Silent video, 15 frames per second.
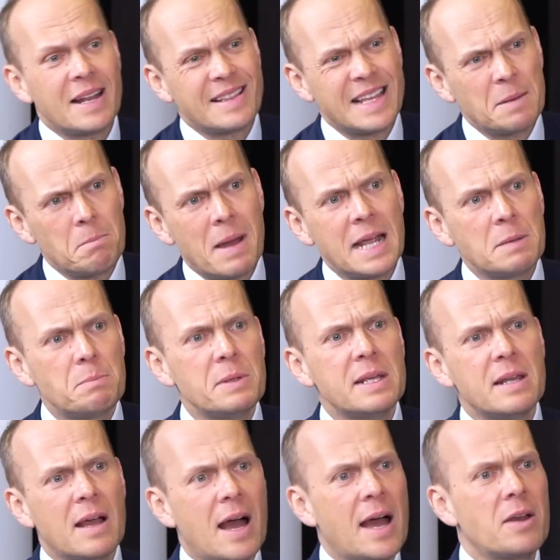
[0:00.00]
that might
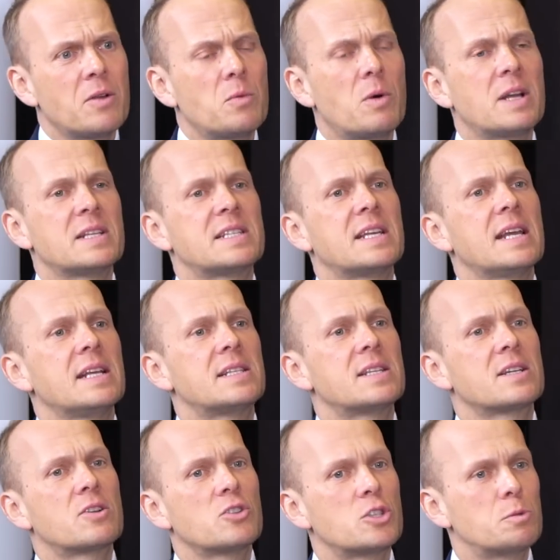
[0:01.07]
be, I don't want to say it's
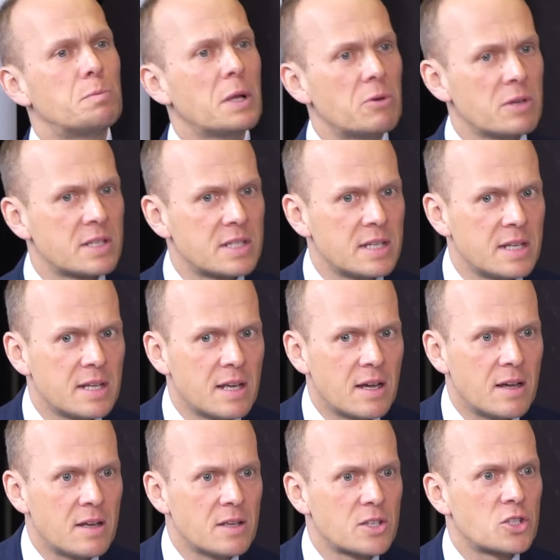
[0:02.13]
a conspiracy
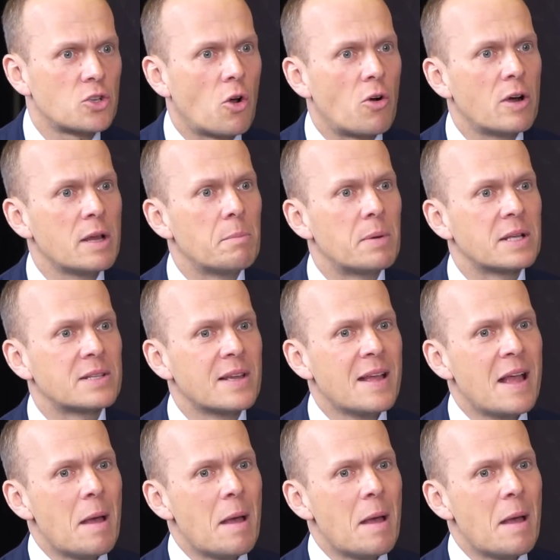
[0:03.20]
story, but